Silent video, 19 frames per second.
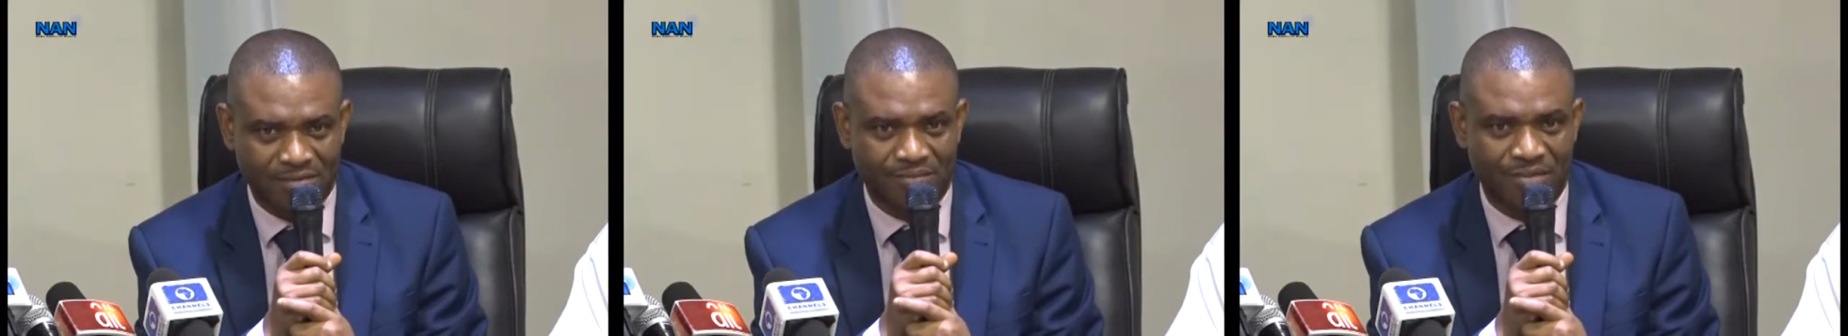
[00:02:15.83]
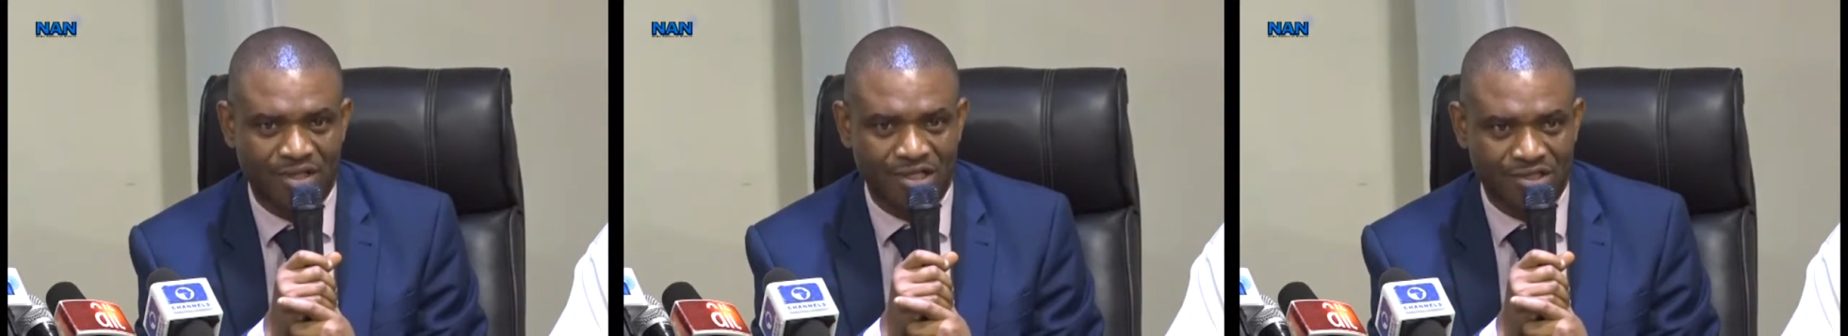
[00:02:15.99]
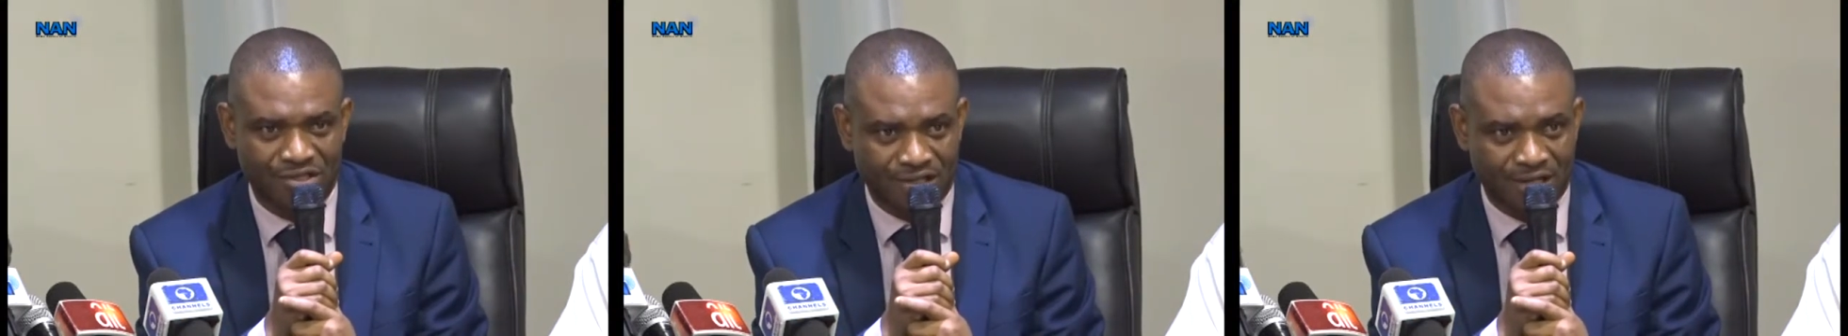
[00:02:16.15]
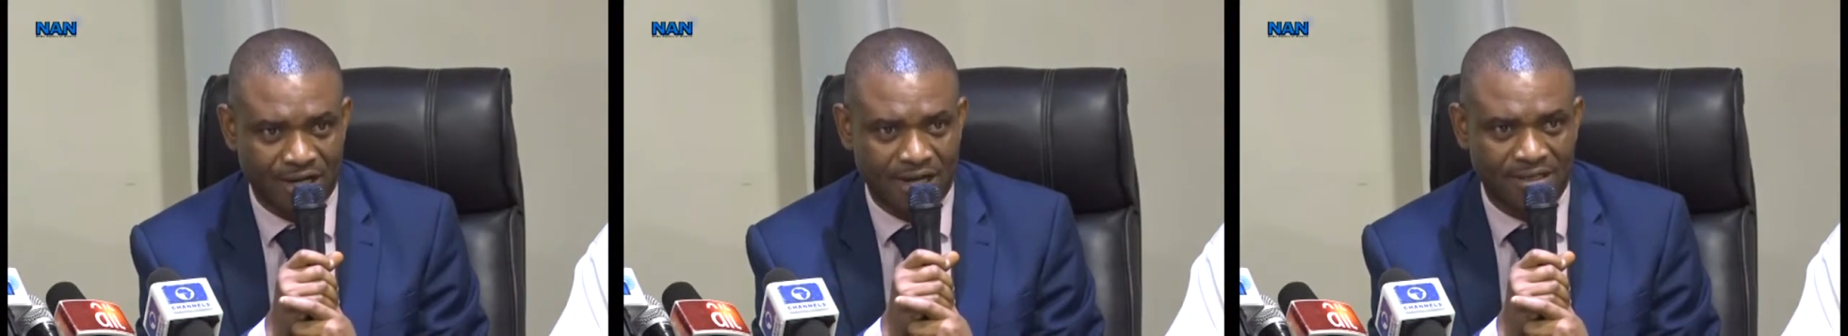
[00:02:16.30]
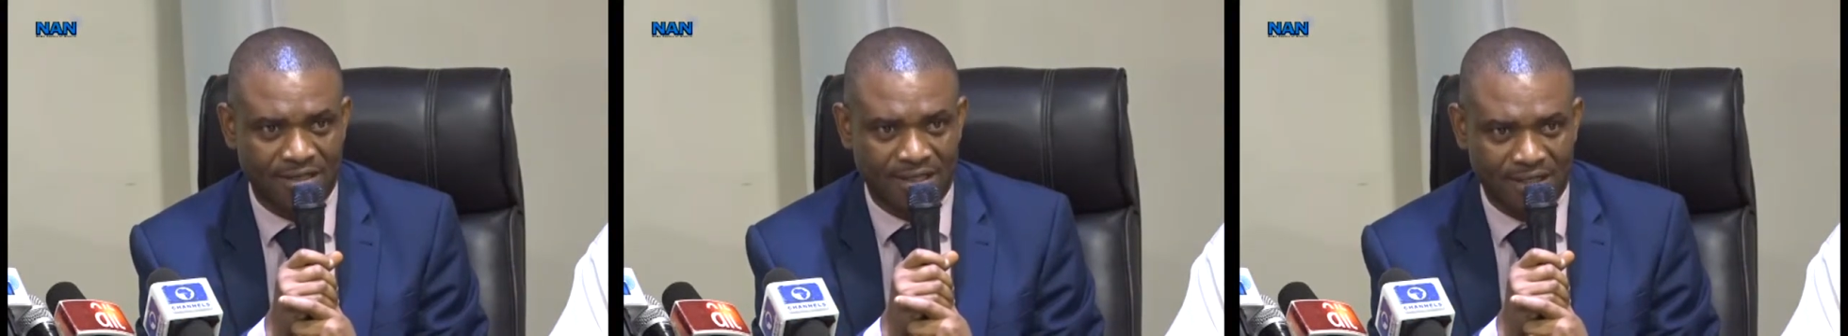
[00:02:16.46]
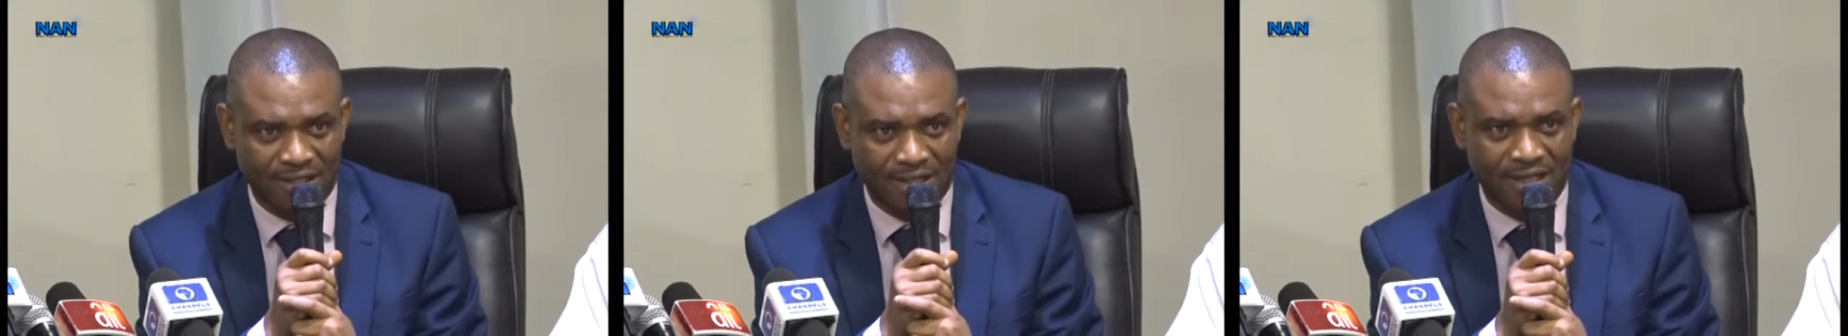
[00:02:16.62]
ministerial
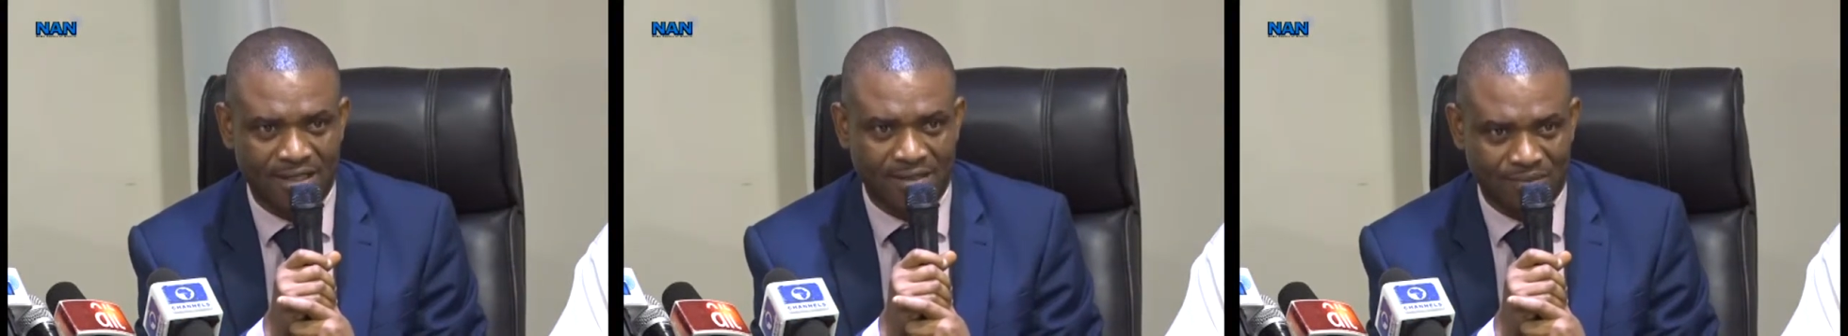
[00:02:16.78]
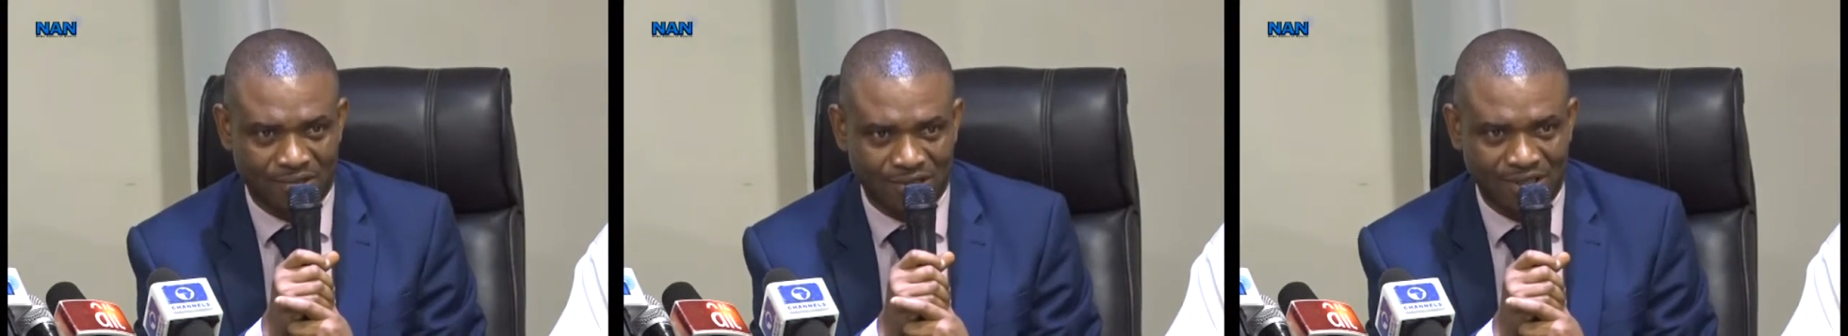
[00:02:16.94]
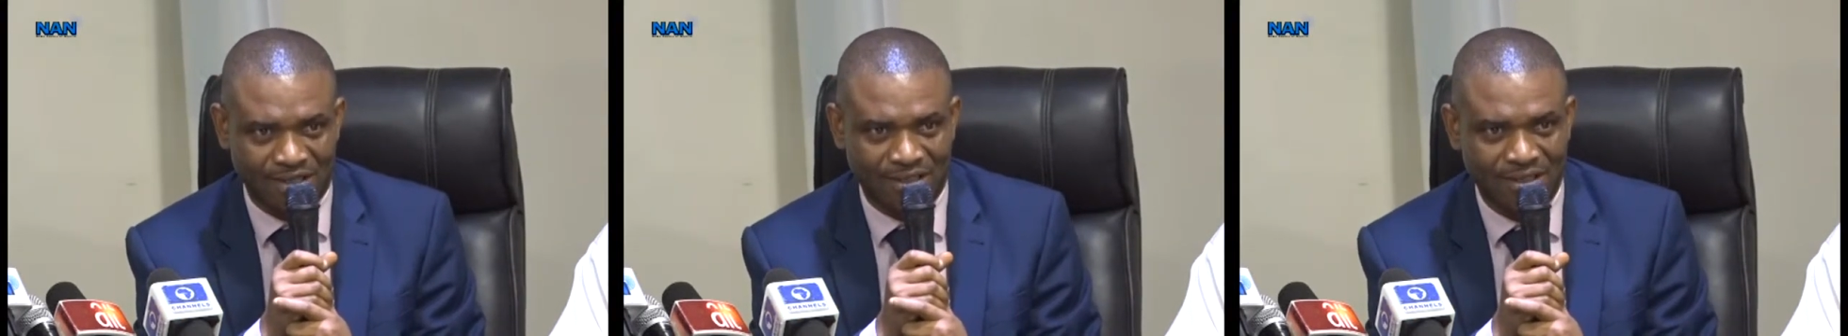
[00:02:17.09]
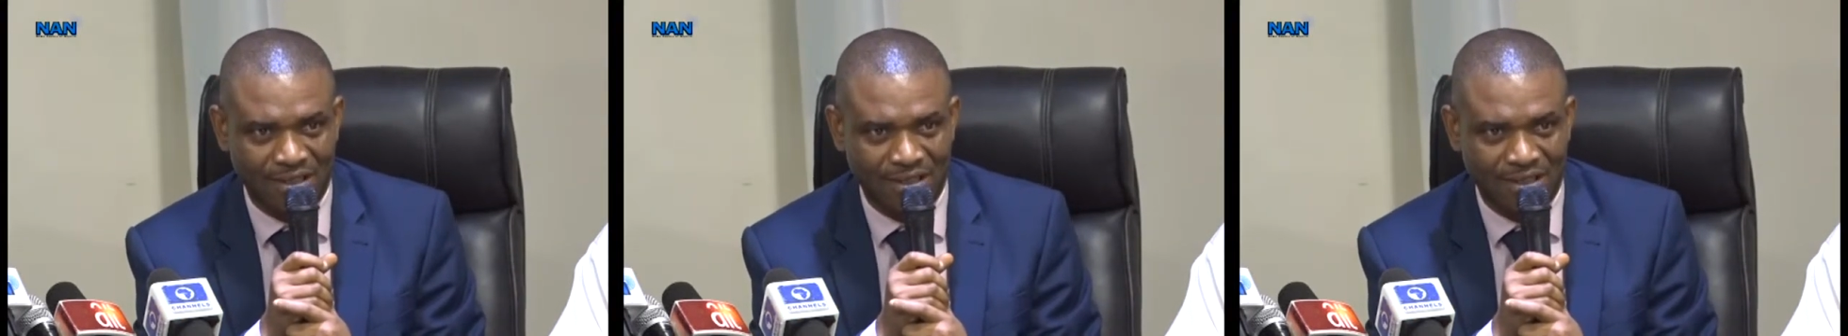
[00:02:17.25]
tenders board,